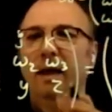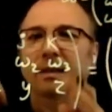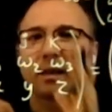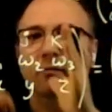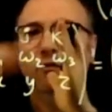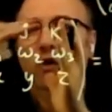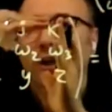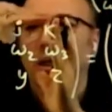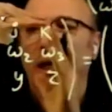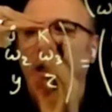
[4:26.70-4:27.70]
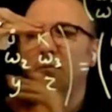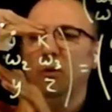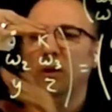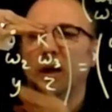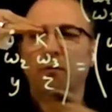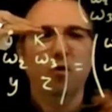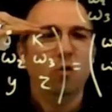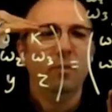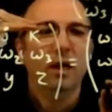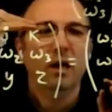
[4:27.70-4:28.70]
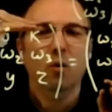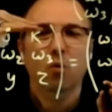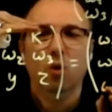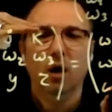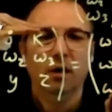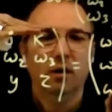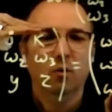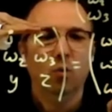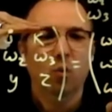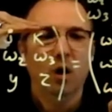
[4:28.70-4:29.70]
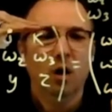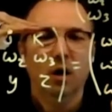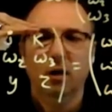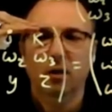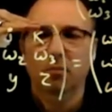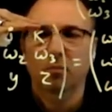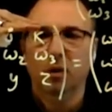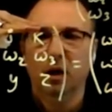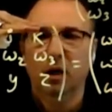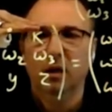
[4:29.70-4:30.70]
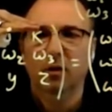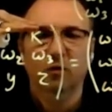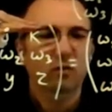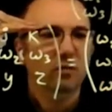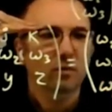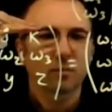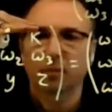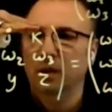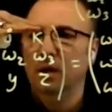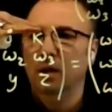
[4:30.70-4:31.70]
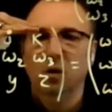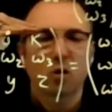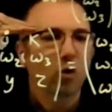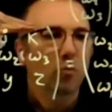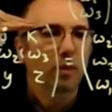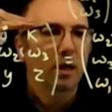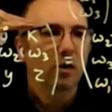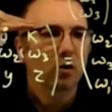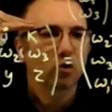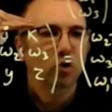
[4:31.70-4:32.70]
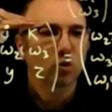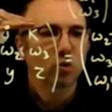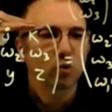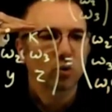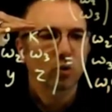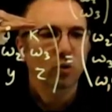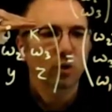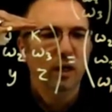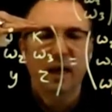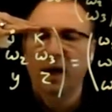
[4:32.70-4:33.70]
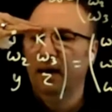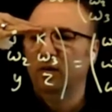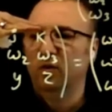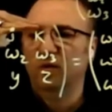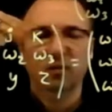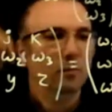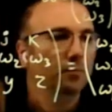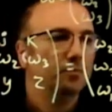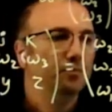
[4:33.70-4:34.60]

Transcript: And then for K, we would have omega 1Y minus omega 2X.